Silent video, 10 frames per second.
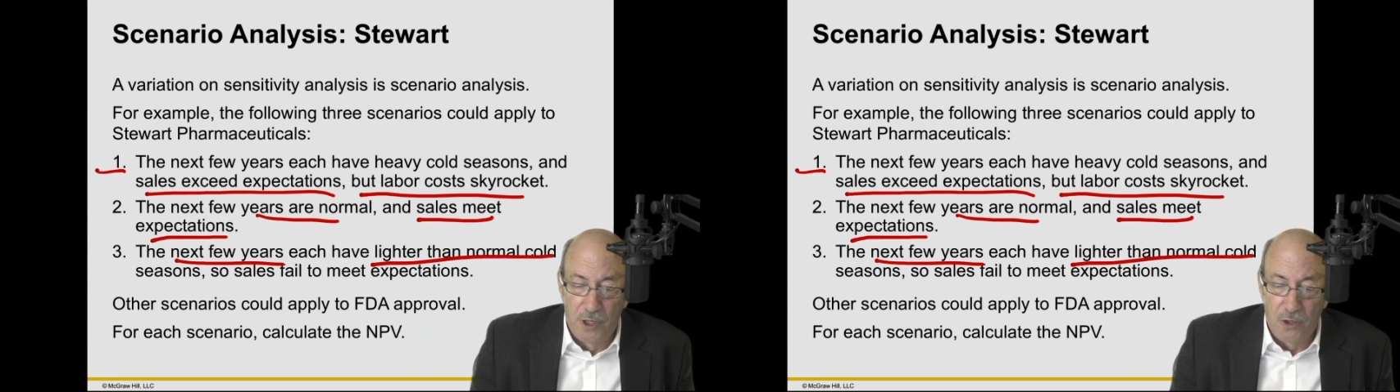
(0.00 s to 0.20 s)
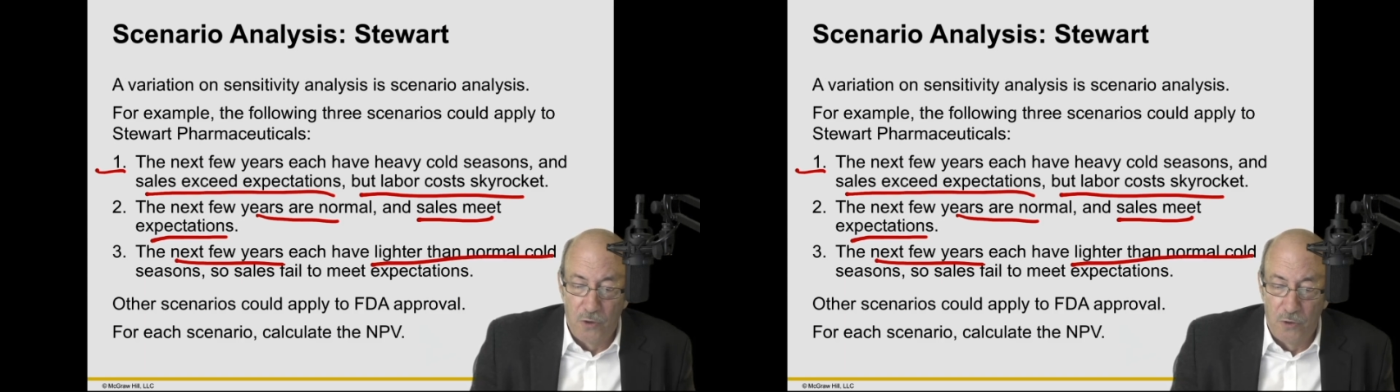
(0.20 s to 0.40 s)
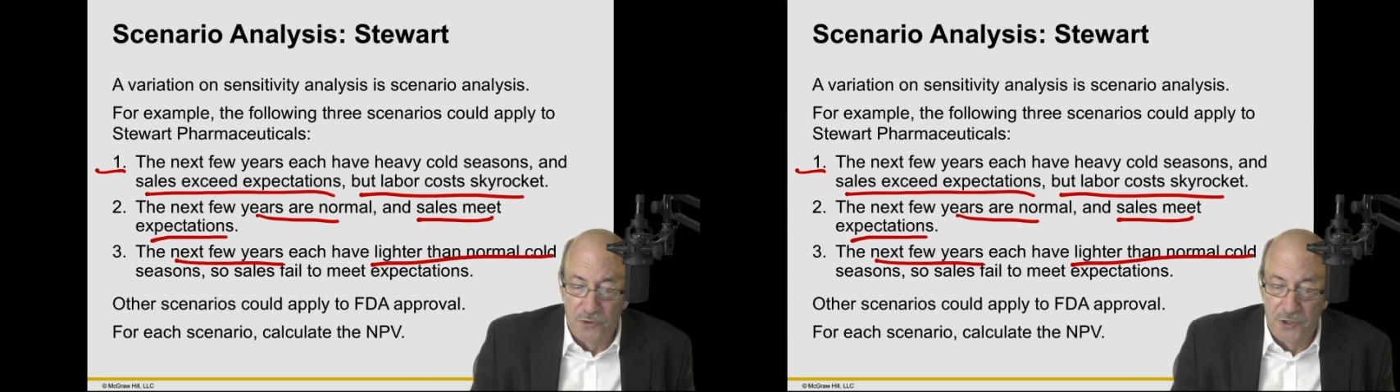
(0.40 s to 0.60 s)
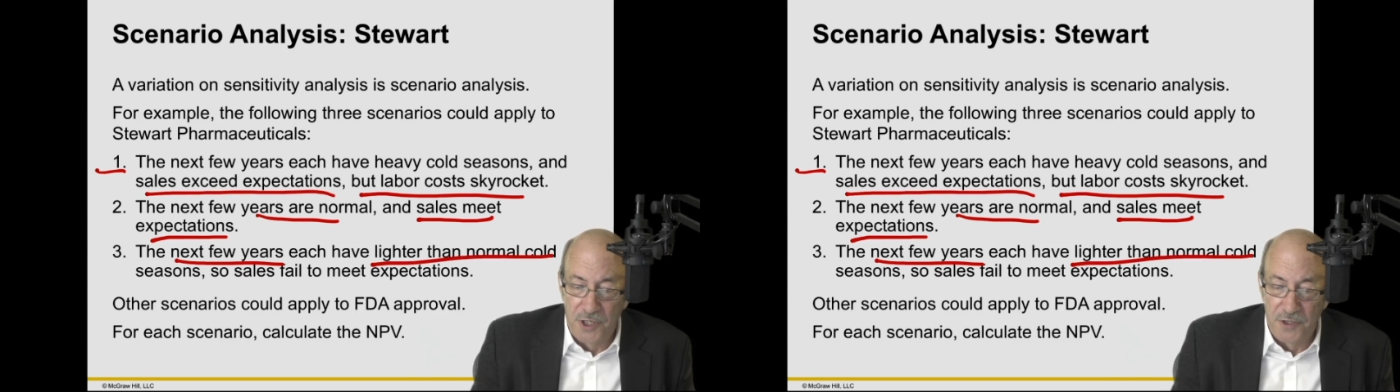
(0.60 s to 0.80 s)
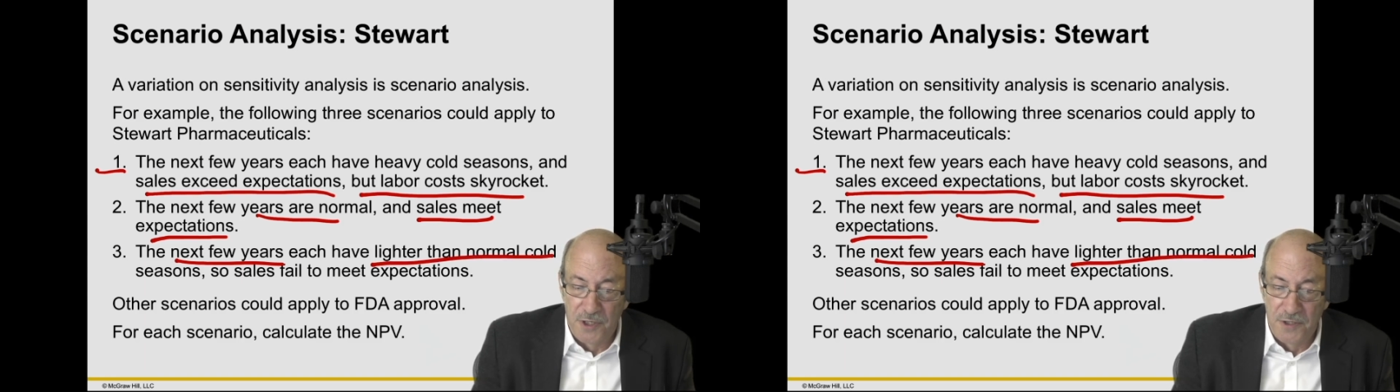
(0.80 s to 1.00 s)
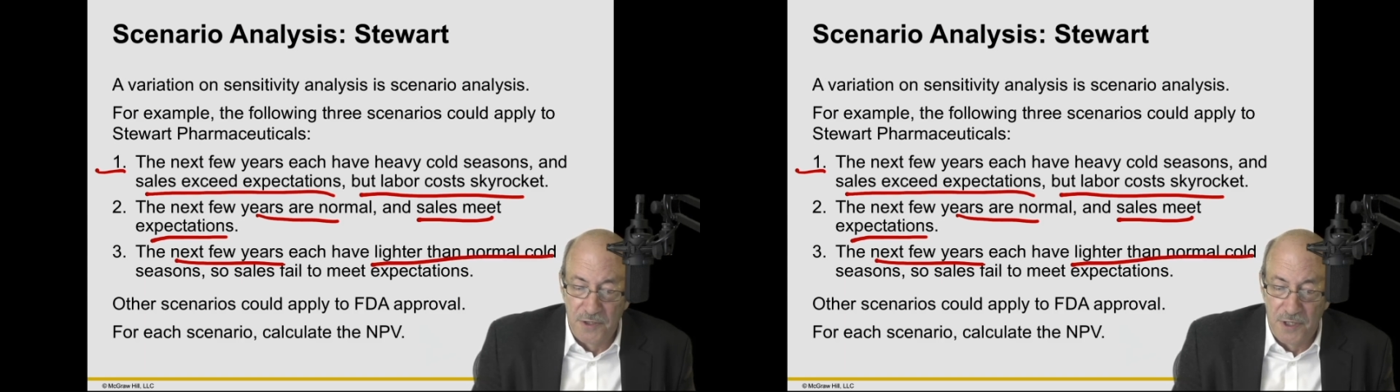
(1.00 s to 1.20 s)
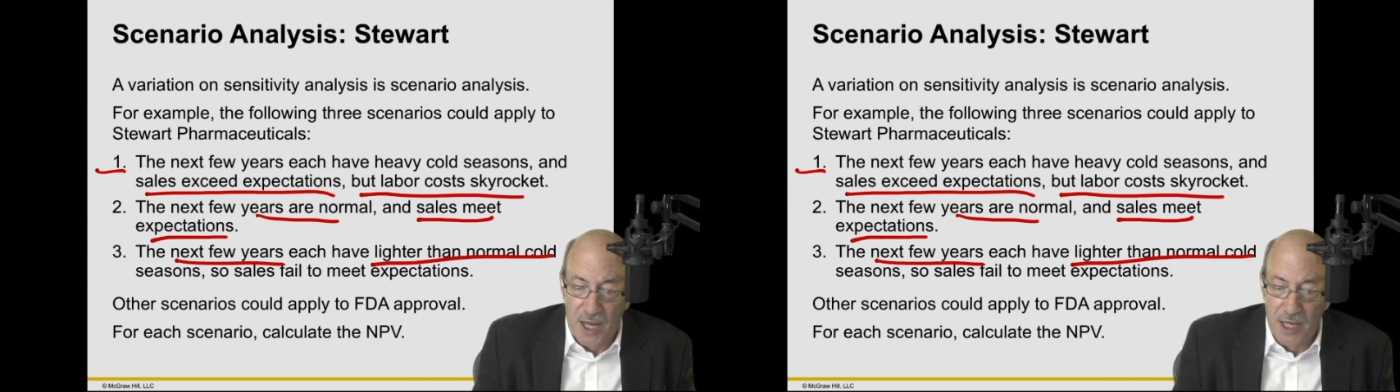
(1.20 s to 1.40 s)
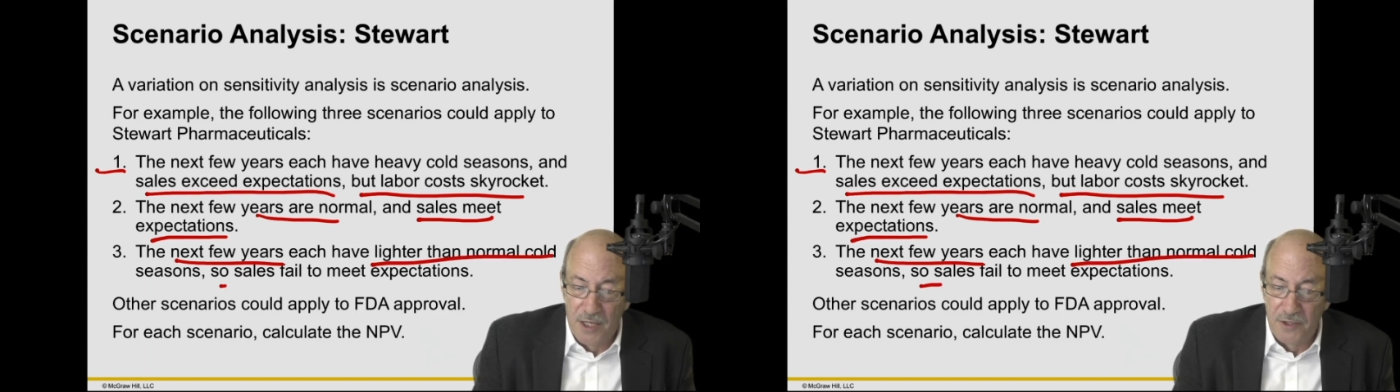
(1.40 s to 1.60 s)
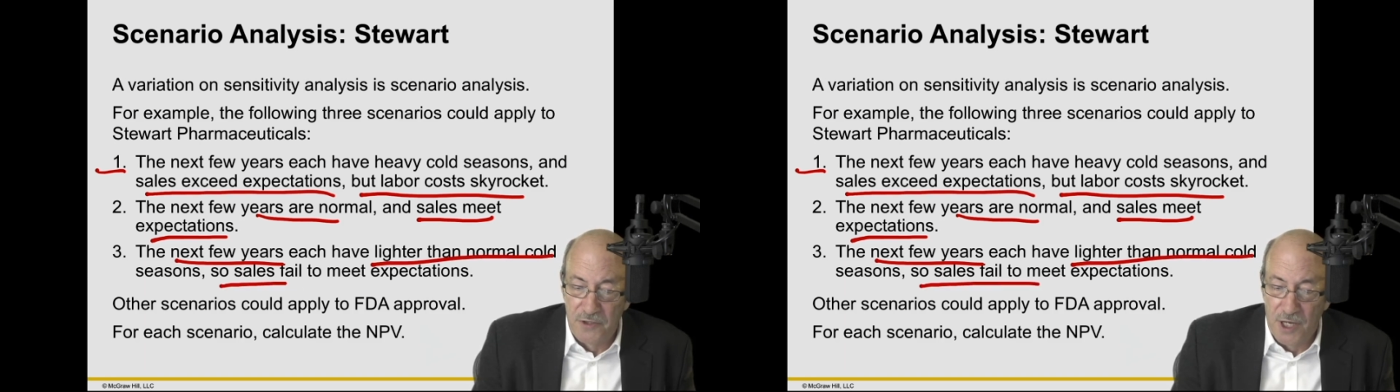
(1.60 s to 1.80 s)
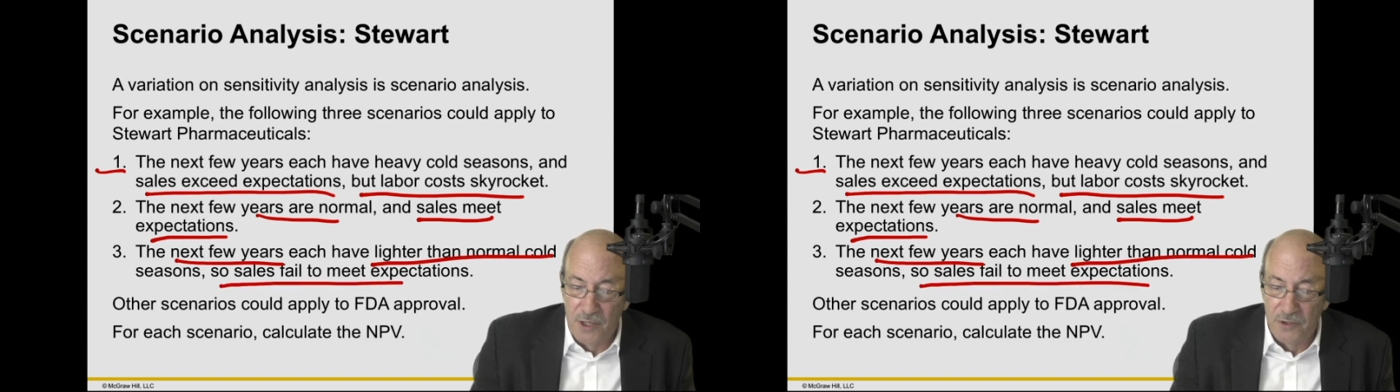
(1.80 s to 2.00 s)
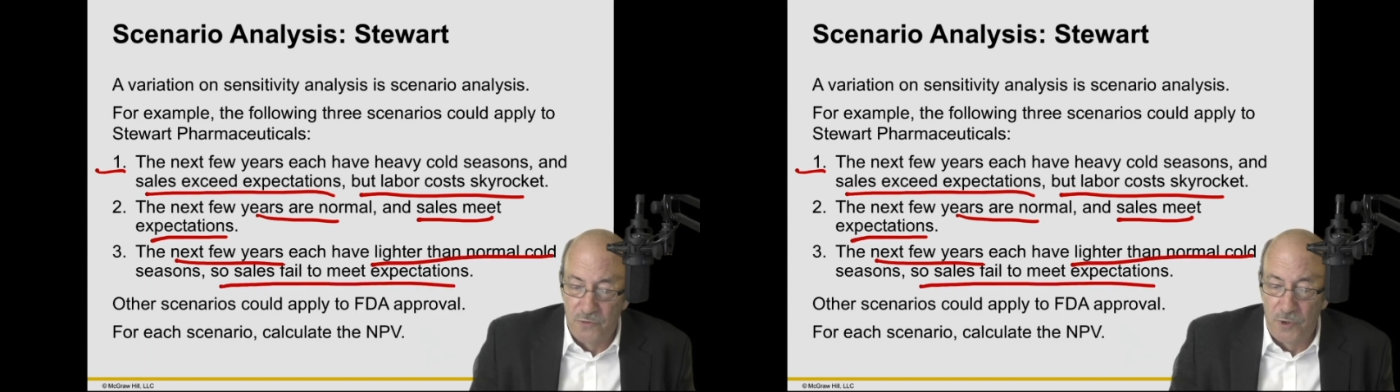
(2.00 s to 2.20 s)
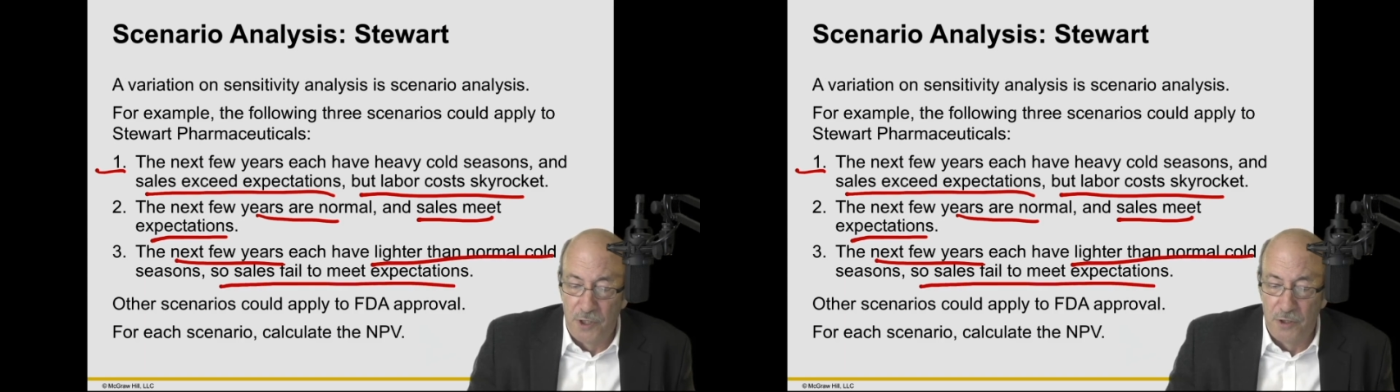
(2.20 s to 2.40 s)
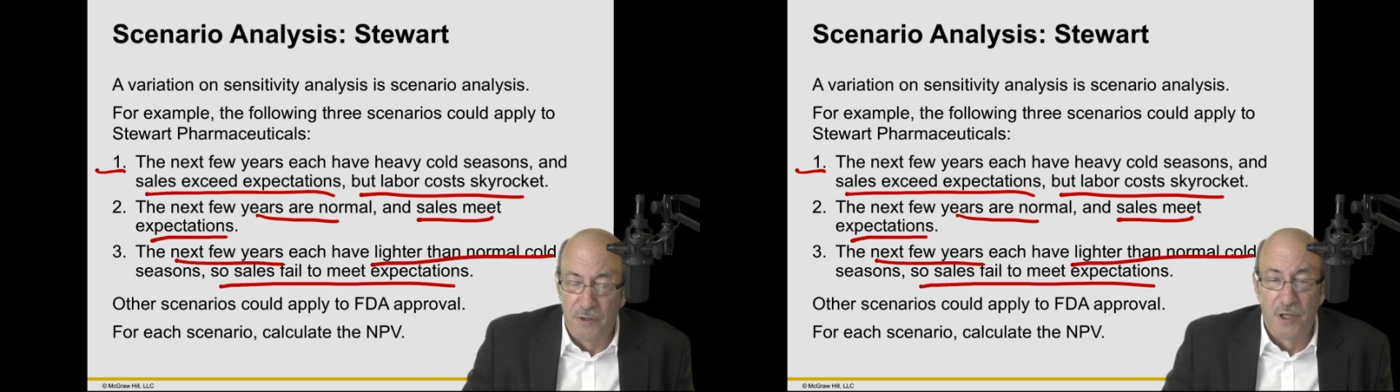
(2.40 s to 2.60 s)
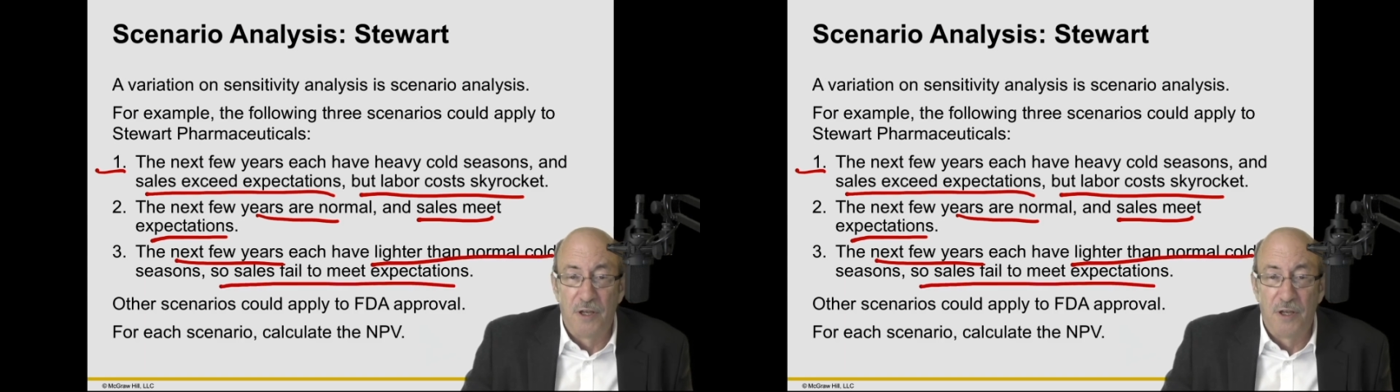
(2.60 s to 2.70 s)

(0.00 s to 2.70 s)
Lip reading: cold seasons and sales will